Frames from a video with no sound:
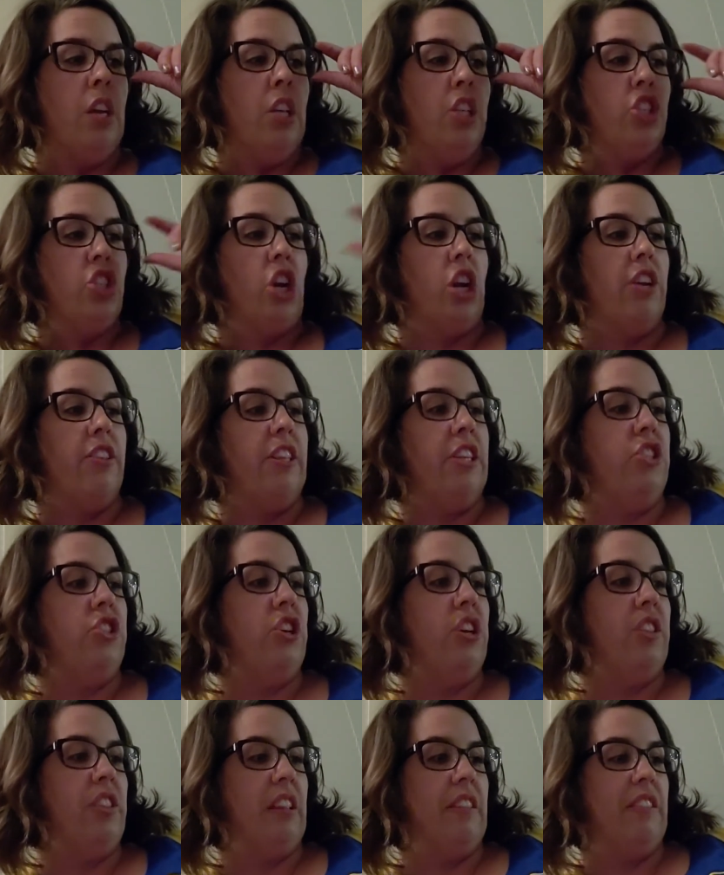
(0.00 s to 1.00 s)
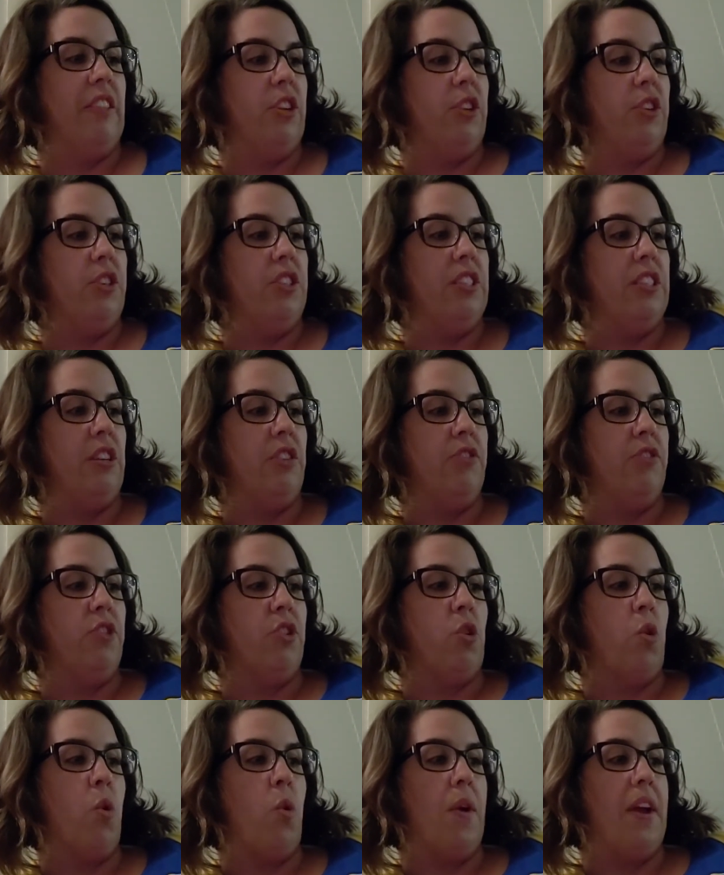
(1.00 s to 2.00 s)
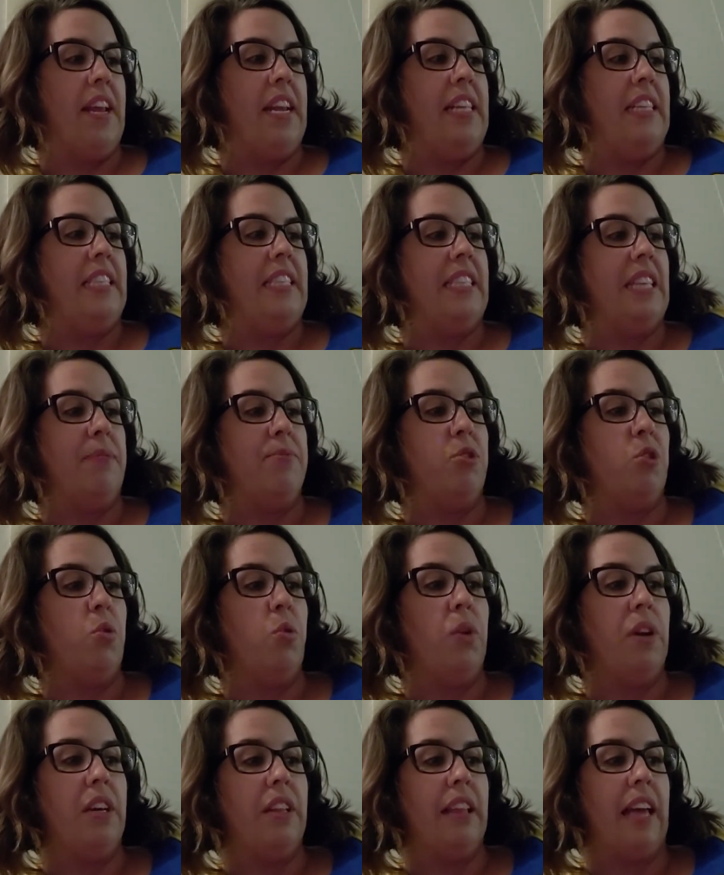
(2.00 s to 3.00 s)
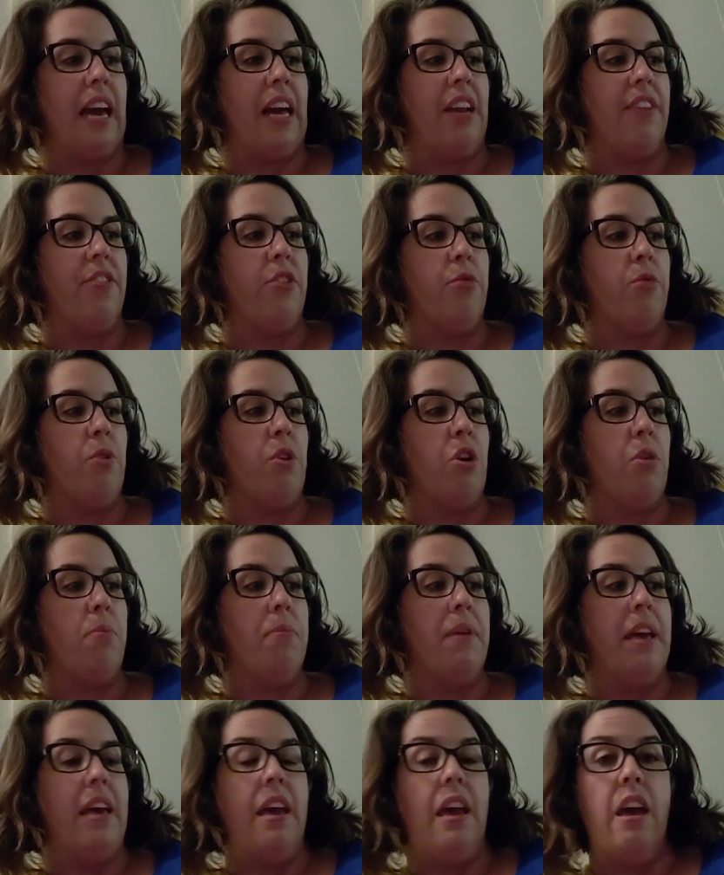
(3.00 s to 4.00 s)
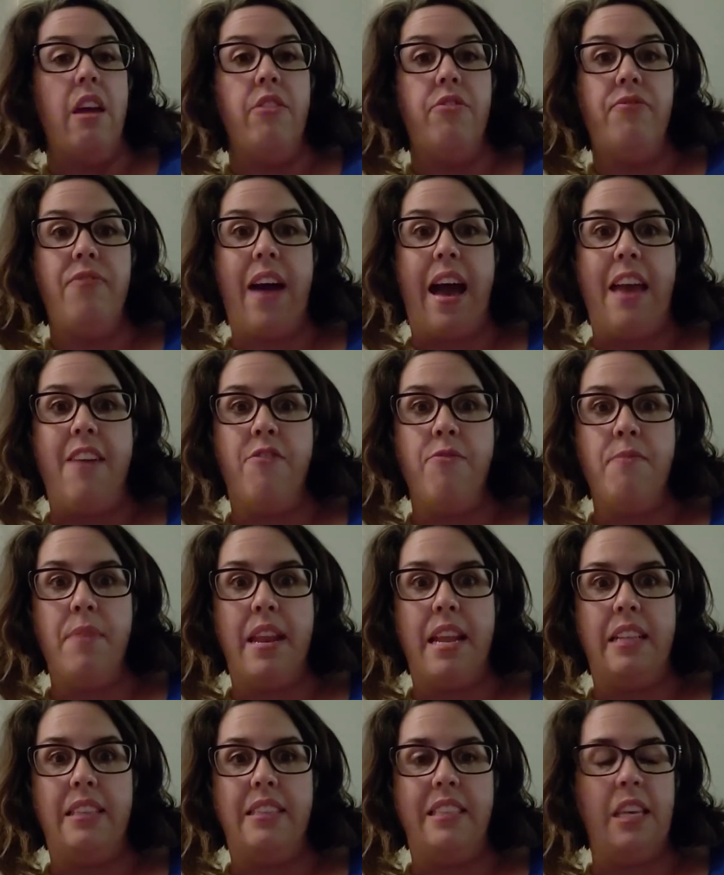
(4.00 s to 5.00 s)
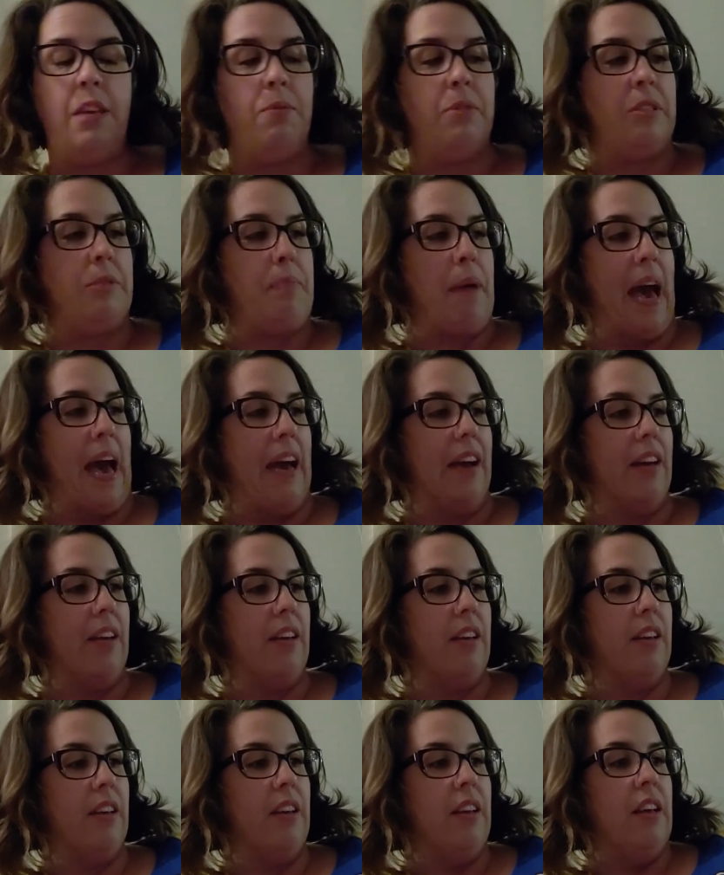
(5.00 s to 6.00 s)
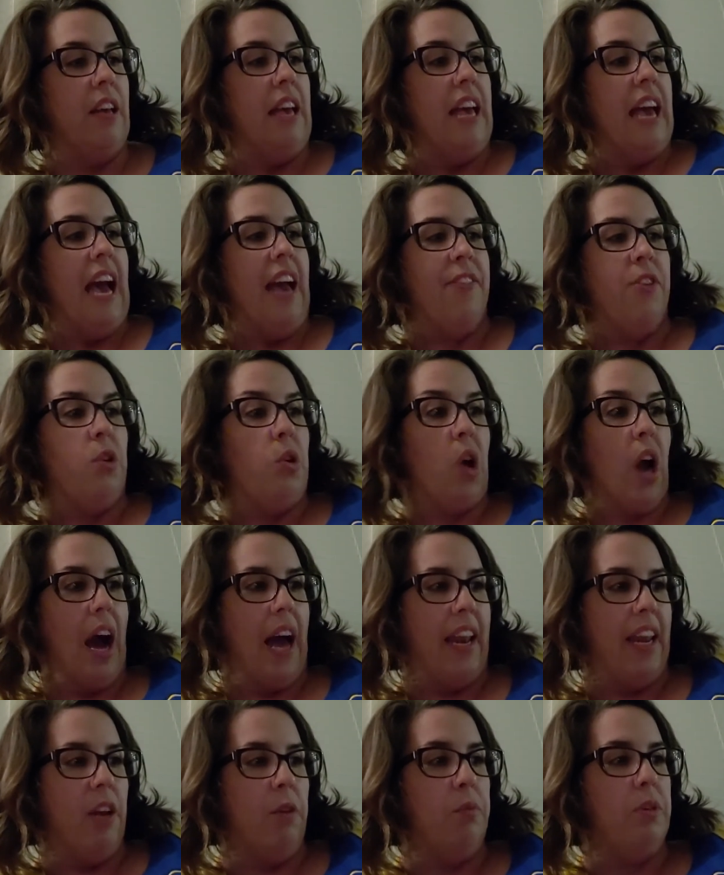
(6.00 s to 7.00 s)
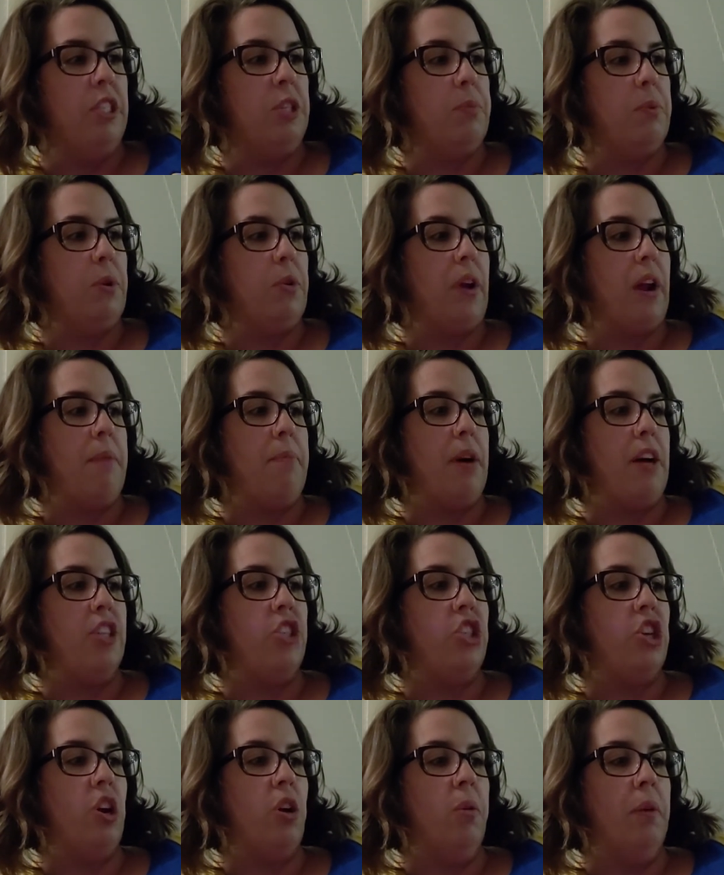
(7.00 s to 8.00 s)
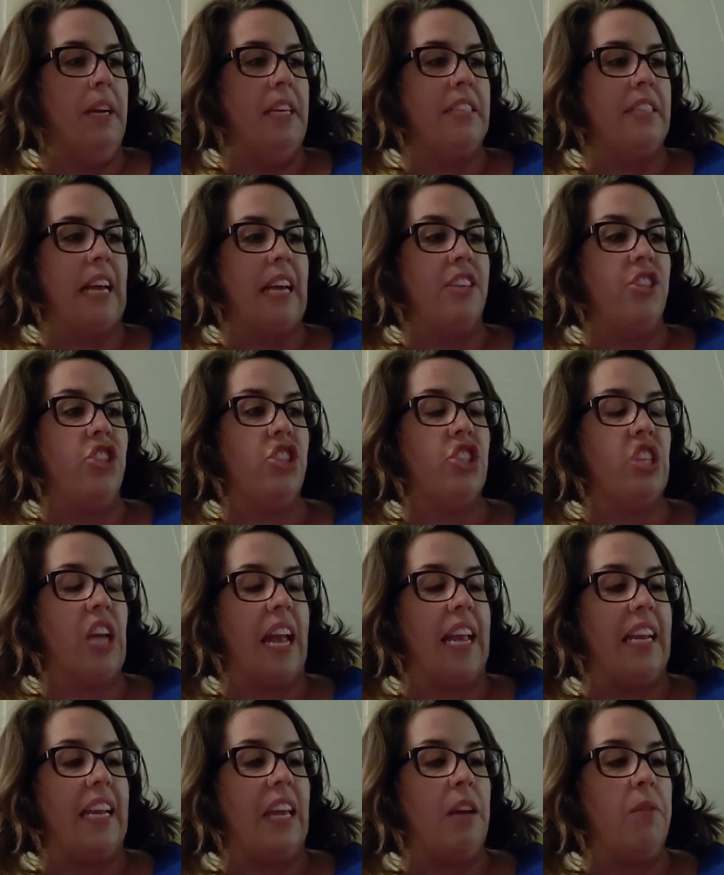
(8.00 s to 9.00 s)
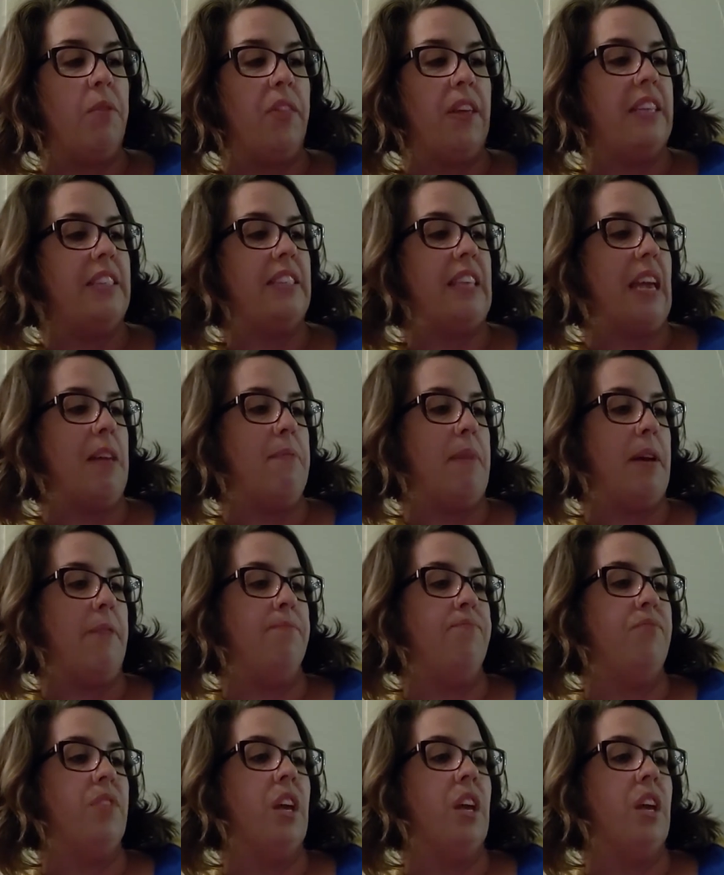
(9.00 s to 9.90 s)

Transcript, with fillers: Charlie took the little silver coin and slipped quickly out of the room. In five minutes, he was back. Have you got it? whispered Grandpa Joe, his eyes shining with excitement.